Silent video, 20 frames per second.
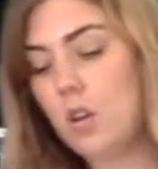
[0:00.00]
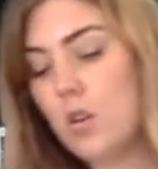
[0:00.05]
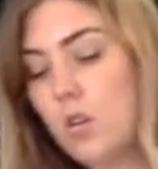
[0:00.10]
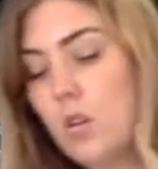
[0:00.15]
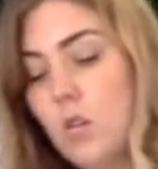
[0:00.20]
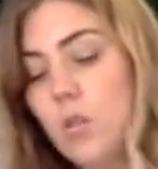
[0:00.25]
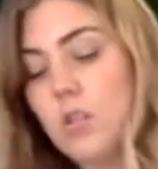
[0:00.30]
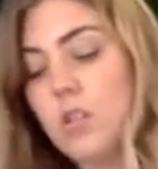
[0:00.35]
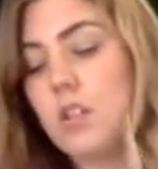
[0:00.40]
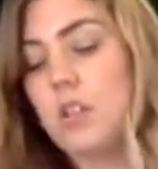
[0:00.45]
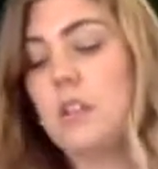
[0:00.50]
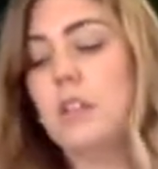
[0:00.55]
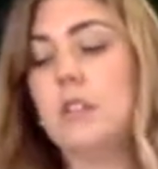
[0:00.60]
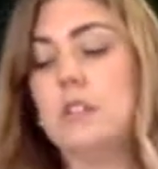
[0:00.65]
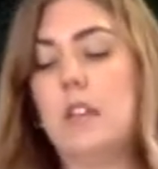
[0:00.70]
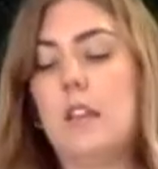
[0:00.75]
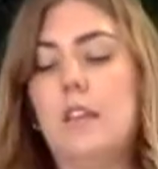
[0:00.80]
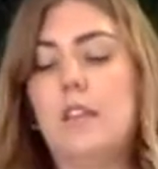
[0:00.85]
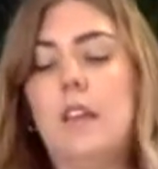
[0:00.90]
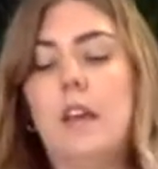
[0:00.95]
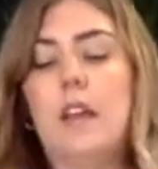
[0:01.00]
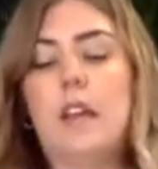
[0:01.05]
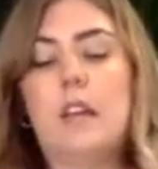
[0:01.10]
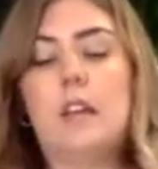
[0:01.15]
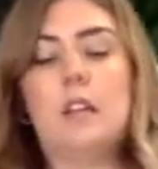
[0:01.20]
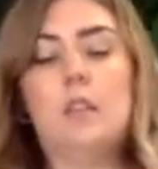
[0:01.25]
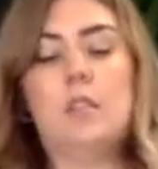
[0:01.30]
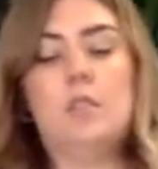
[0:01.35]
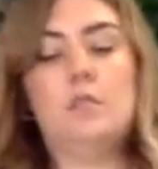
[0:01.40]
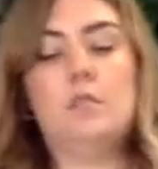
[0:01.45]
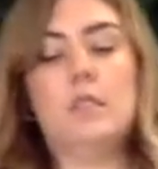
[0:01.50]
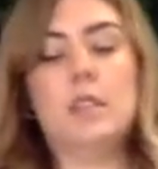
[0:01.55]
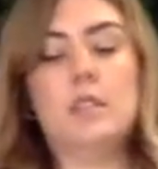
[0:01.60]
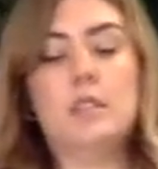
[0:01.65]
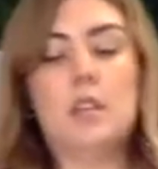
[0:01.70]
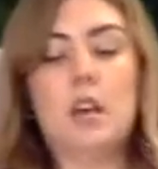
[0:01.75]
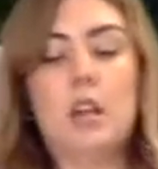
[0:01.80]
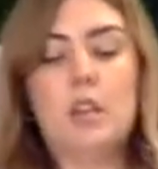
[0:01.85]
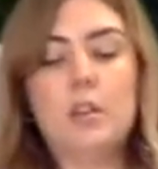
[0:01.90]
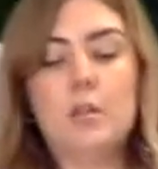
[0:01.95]
Gorgeous. And then I can use
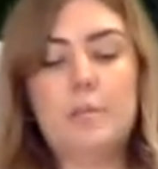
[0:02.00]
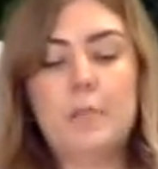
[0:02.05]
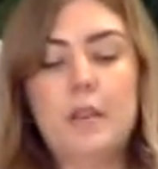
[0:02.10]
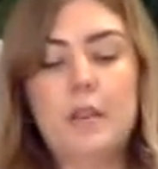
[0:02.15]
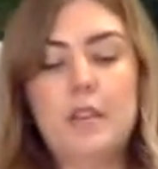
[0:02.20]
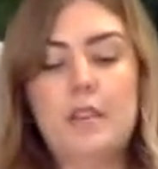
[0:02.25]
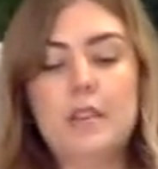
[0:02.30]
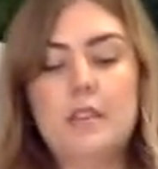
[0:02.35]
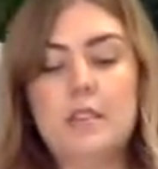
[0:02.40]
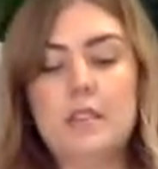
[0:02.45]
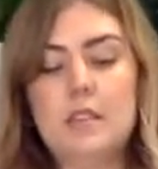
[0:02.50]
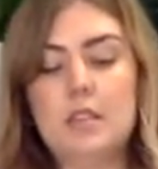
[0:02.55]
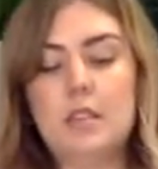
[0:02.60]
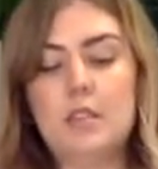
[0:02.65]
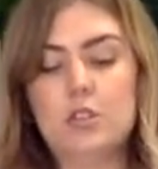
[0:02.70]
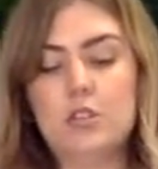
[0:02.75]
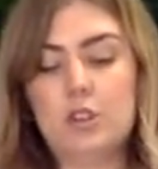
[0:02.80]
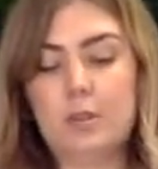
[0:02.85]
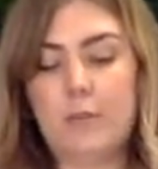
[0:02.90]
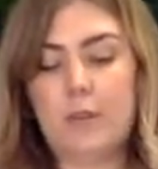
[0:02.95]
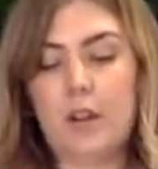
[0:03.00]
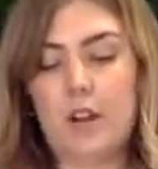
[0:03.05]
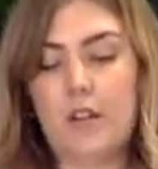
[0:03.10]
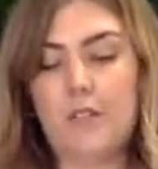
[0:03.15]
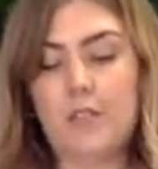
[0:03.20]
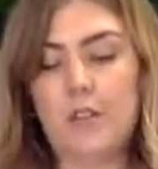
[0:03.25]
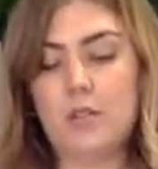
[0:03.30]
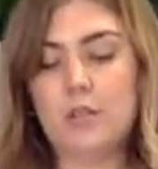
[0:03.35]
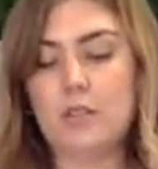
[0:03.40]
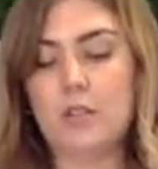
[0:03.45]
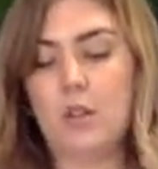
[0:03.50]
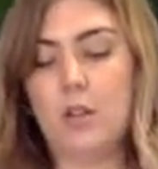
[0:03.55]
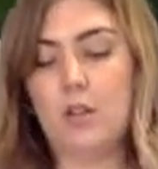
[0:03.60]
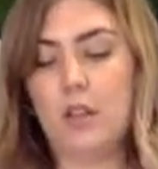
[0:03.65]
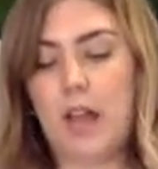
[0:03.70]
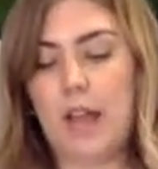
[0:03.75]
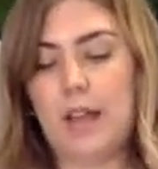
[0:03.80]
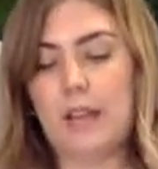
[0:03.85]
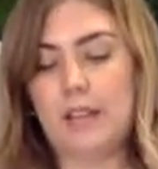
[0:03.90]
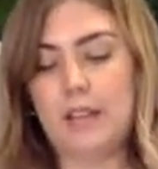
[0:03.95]
this other piece, stripping off those low-lying